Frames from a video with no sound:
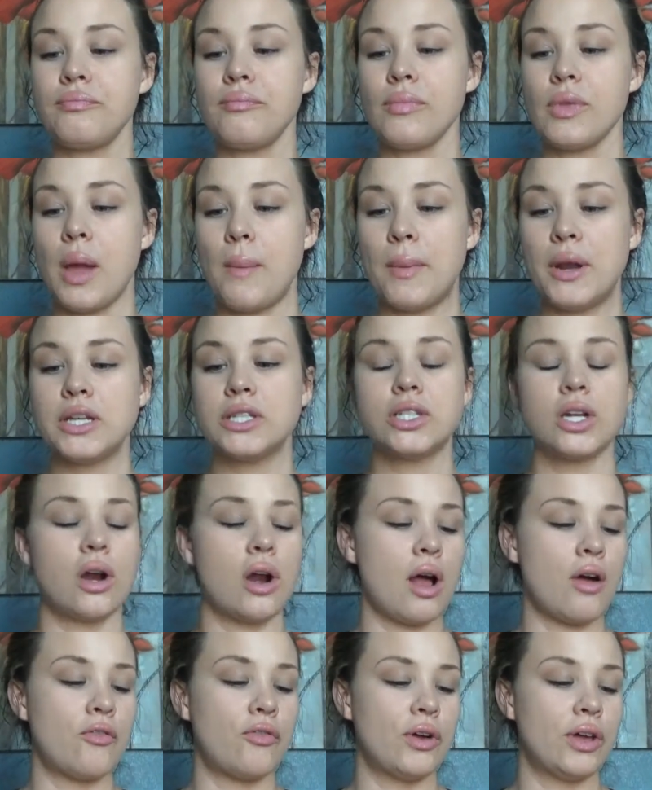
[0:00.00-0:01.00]
I'm gonna start
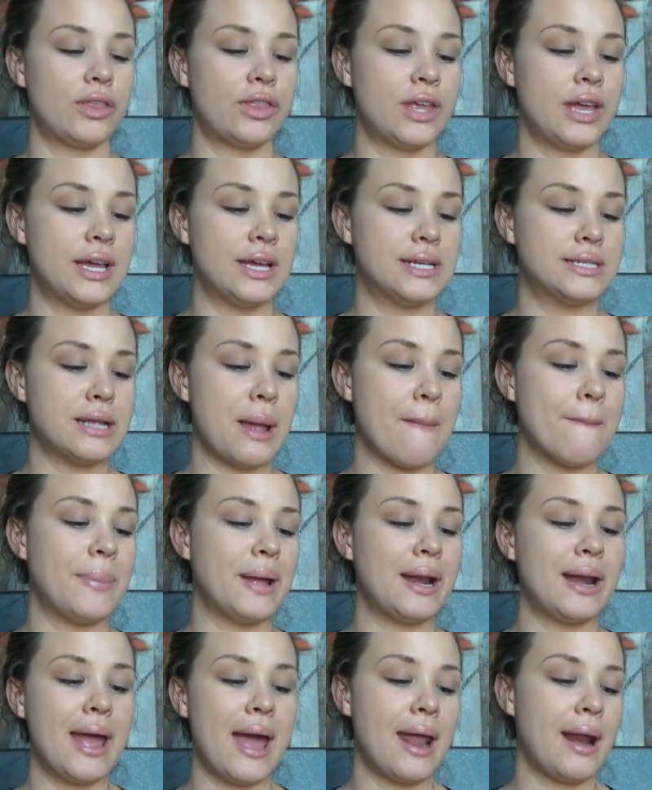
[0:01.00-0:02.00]
off with is
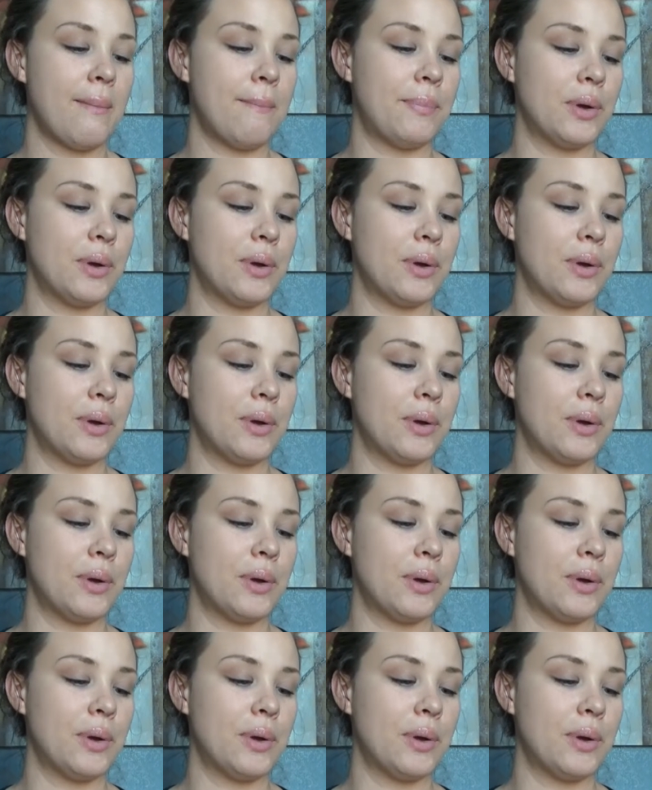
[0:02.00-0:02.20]
Banana